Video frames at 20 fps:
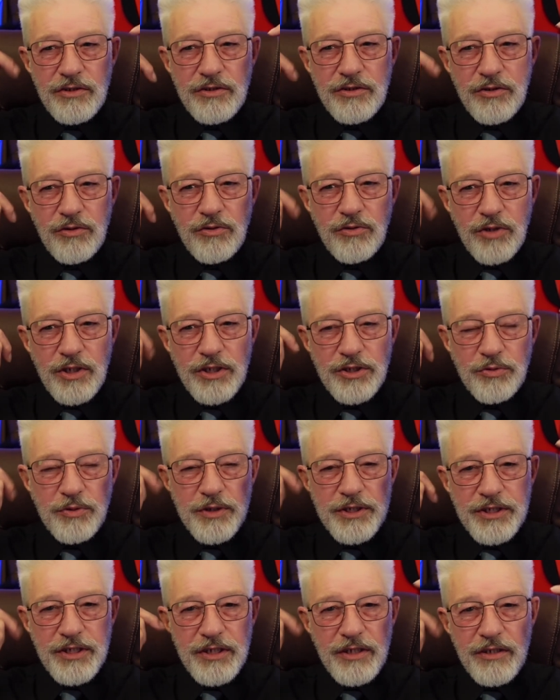do all the
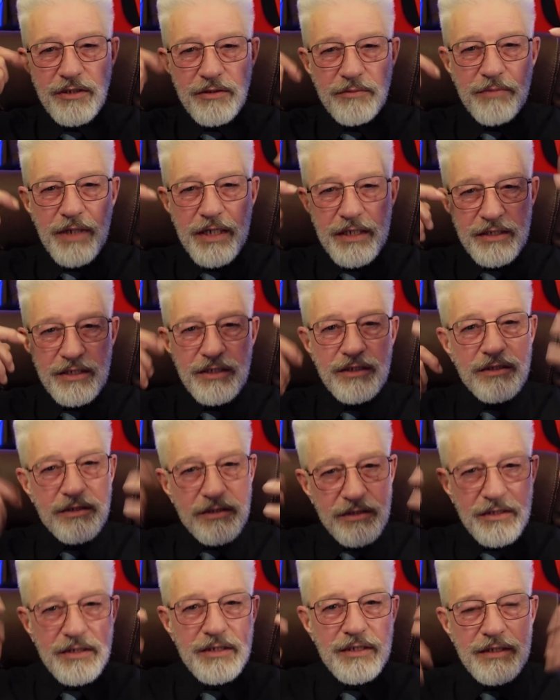twitching that
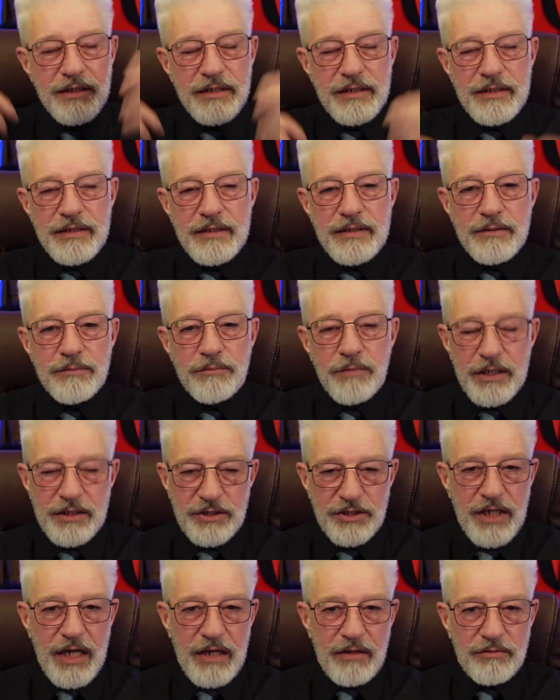make
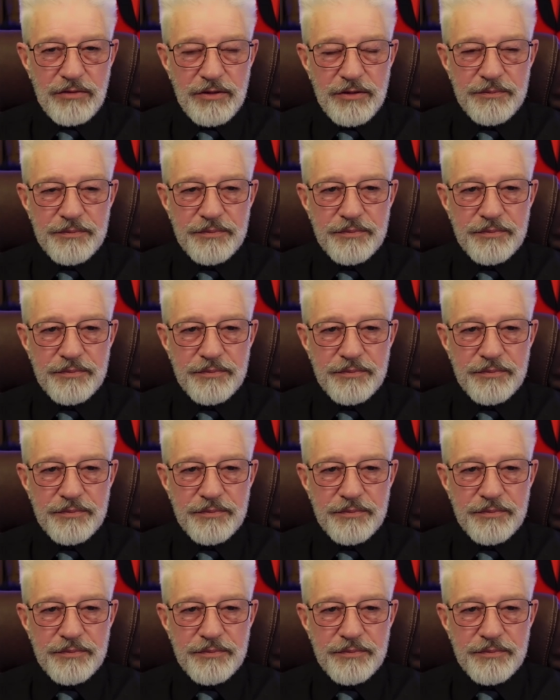sound.